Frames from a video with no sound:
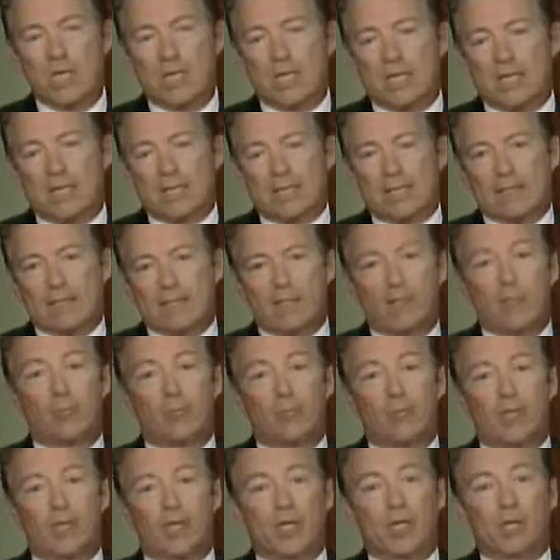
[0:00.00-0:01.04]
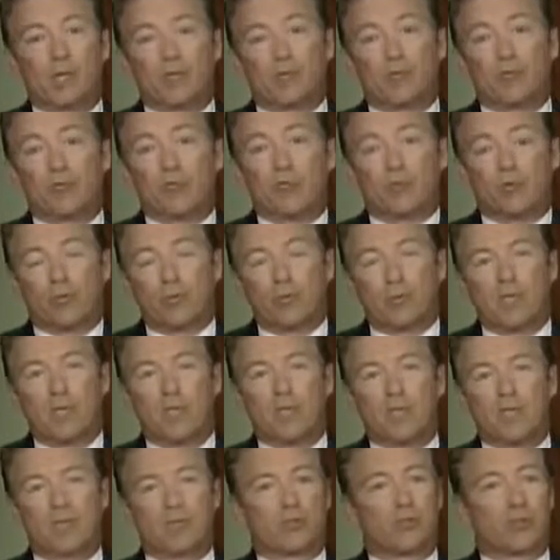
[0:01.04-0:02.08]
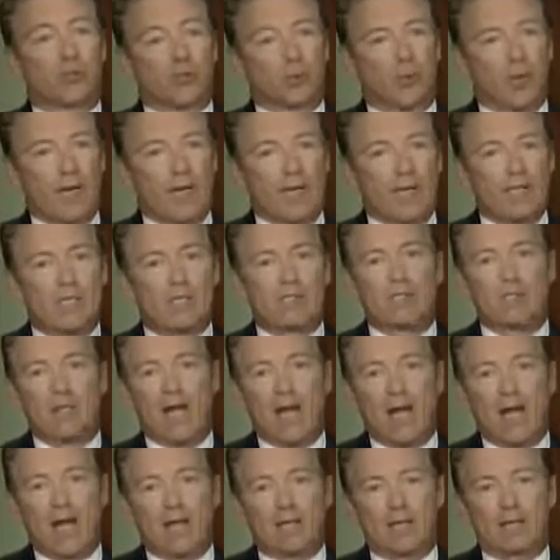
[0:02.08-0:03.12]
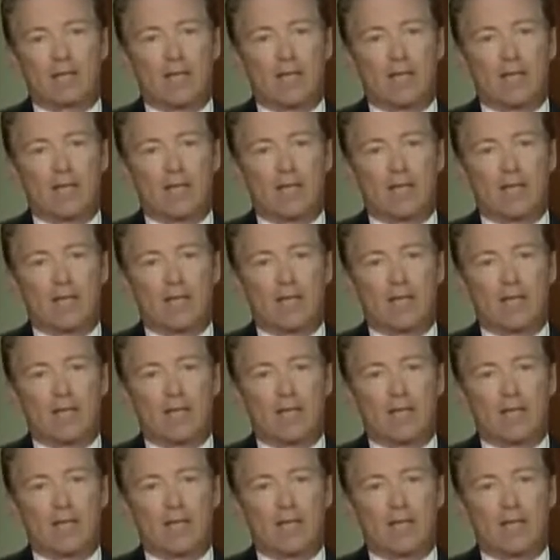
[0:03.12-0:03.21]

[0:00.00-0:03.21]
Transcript: Another big issue for me is the REINS Act.